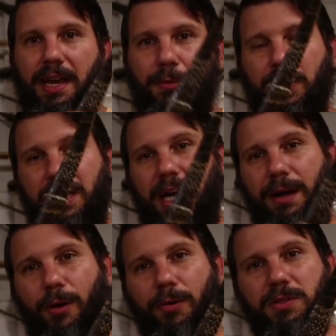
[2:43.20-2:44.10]
I wanted, I
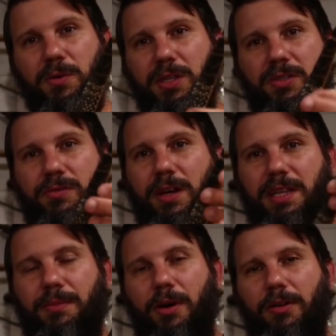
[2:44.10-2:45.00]
always wanted to
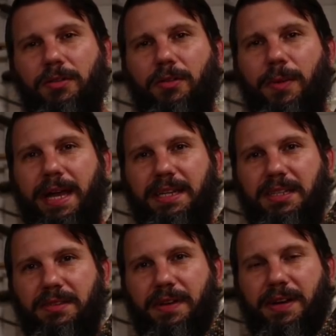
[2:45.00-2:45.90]
run them all the way
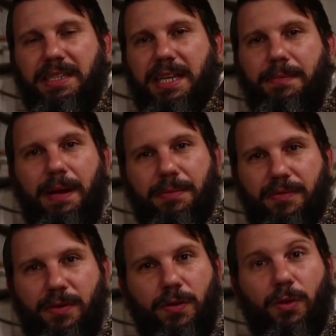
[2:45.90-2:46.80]
to the very tip. I
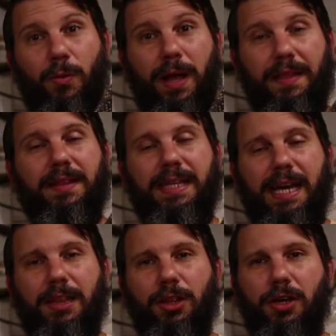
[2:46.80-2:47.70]
preferred the way that
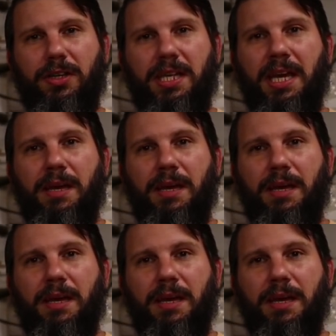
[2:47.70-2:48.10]
that looked.